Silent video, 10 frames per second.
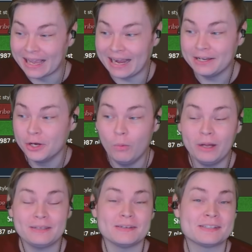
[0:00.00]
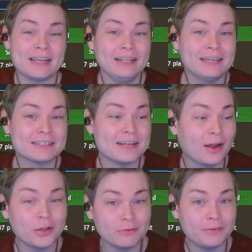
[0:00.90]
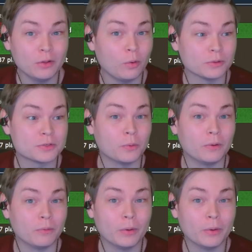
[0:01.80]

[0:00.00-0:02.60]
And you know what? Sailing is not going to feel old school.